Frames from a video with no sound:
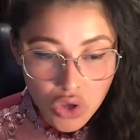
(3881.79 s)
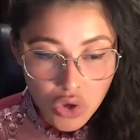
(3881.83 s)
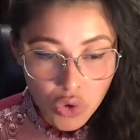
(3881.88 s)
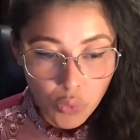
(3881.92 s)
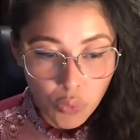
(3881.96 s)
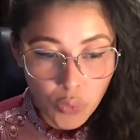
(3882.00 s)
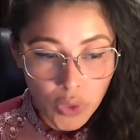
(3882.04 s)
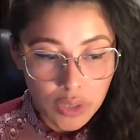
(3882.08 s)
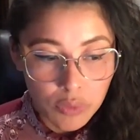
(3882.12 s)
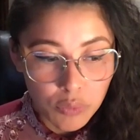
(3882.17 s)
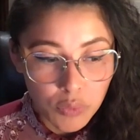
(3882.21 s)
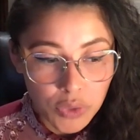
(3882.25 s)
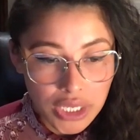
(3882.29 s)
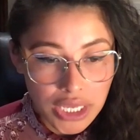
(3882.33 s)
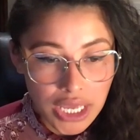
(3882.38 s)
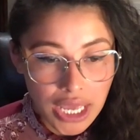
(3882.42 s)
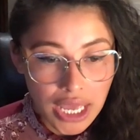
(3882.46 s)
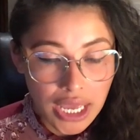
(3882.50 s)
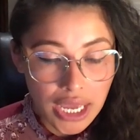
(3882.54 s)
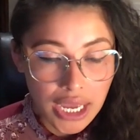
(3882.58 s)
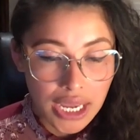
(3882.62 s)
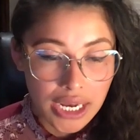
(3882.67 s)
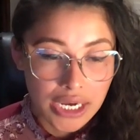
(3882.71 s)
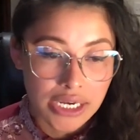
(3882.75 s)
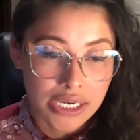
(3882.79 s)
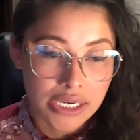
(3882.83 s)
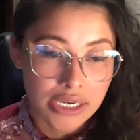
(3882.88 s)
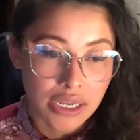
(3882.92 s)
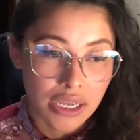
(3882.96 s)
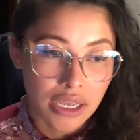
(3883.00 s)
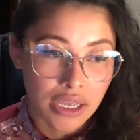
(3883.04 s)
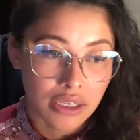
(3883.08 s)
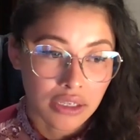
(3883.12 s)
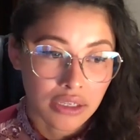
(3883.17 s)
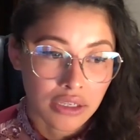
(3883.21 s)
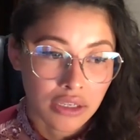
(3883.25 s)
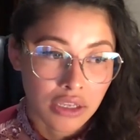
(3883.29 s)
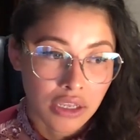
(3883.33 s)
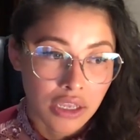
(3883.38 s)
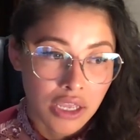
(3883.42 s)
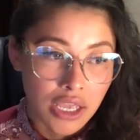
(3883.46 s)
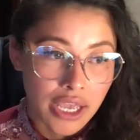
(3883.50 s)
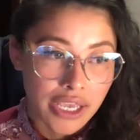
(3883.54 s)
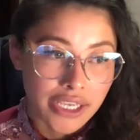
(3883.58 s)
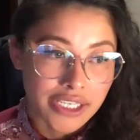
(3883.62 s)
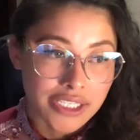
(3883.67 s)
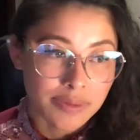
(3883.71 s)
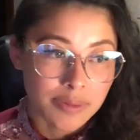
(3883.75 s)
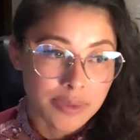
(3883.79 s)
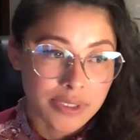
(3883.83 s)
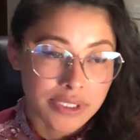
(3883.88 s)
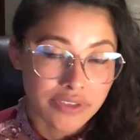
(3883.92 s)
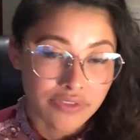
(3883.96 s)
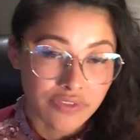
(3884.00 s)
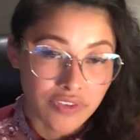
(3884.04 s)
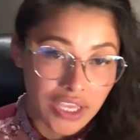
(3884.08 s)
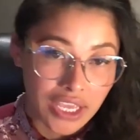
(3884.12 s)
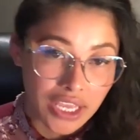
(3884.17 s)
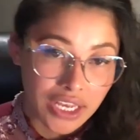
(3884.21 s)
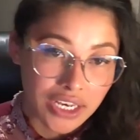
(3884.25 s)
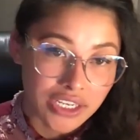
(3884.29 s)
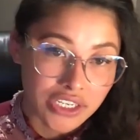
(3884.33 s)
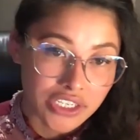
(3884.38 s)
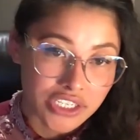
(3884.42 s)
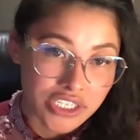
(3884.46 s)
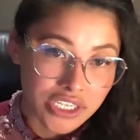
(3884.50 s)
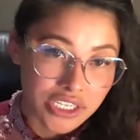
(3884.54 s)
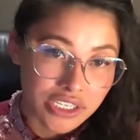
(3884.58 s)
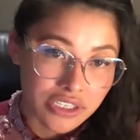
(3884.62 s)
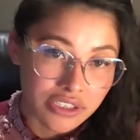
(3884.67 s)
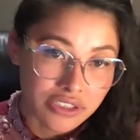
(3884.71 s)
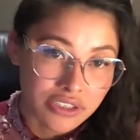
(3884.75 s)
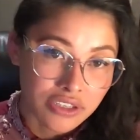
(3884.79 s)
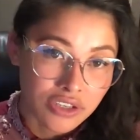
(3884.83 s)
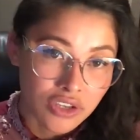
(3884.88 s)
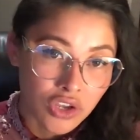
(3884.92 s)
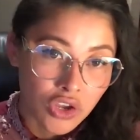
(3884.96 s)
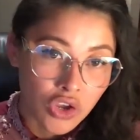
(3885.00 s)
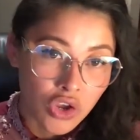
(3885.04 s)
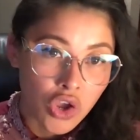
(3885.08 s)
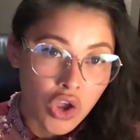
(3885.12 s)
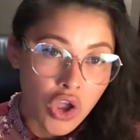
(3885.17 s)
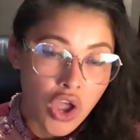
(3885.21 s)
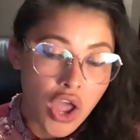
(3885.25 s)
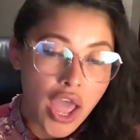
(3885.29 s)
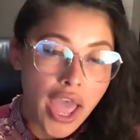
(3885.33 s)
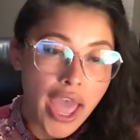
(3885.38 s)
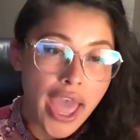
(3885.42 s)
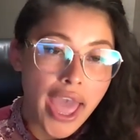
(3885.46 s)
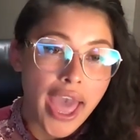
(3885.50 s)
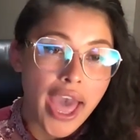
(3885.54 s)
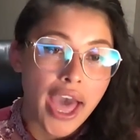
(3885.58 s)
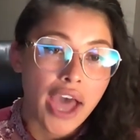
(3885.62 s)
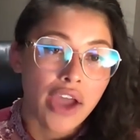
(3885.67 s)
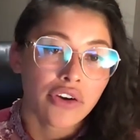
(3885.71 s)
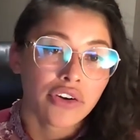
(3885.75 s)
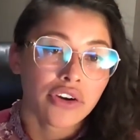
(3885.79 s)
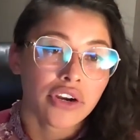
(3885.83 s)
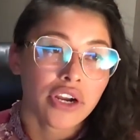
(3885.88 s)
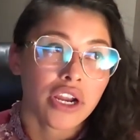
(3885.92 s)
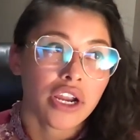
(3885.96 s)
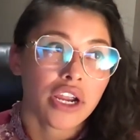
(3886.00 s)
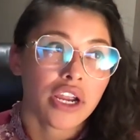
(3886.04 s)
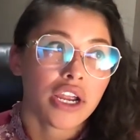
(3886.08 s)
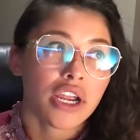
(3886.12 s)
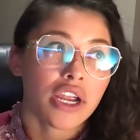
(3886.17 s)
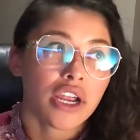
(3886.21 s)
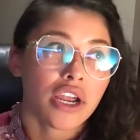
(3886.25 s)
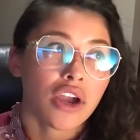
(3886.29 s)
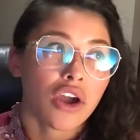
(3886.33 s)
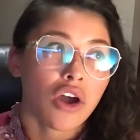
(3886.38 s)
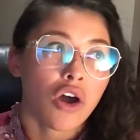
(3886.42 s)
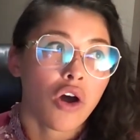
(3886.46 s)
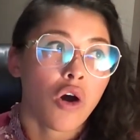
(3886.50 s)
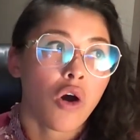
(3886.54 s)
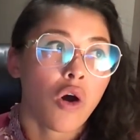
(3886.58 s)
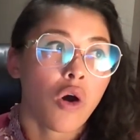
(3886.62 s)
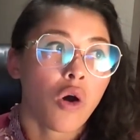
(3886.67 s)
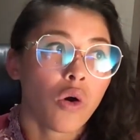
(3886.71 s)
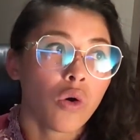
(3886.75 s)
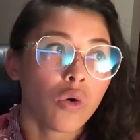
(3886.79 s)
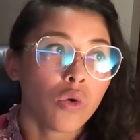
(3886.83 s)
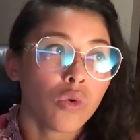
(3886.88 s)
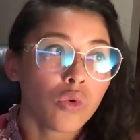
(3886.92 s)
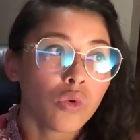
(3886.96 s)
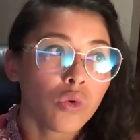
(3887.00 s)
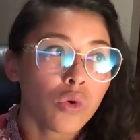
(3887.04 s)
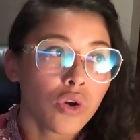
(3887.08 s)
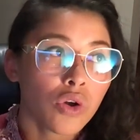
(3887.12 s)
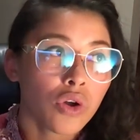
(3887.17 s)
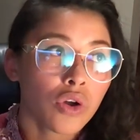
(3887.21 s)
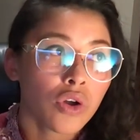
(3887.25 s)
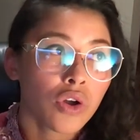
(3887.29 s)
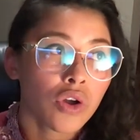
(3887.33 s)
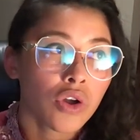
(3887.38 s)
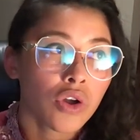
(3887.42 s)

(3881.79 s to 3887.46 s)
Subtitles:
When we are under a specific energy, our whole